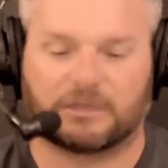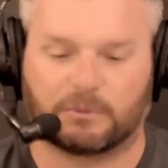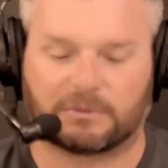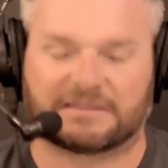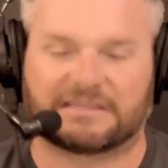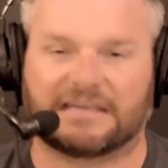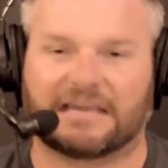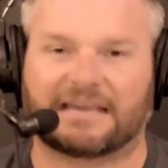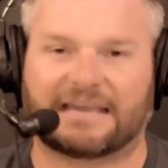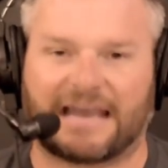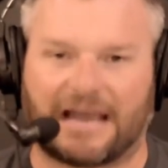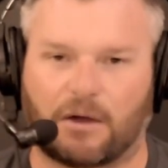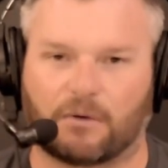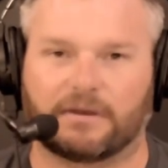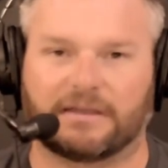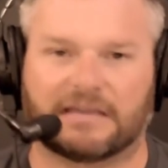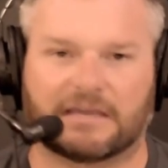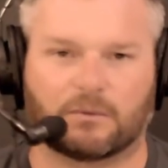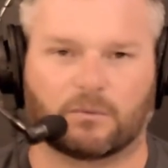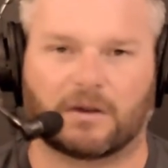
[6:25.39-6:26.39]
with the
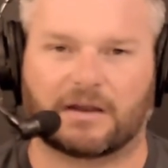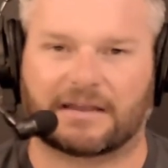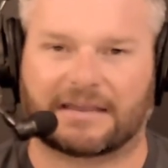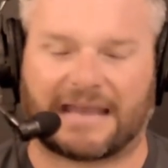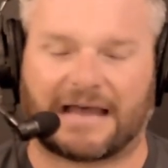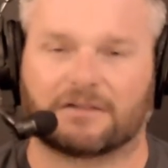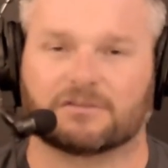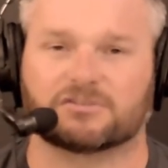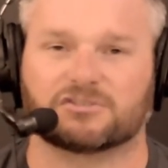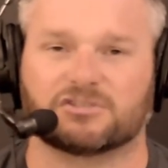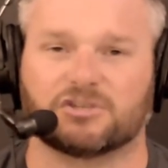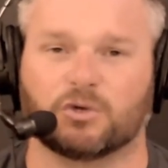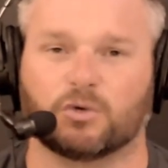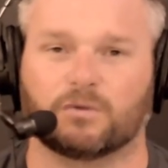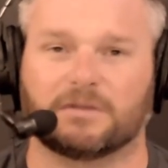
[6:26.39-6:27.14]
accounting and what accountants do,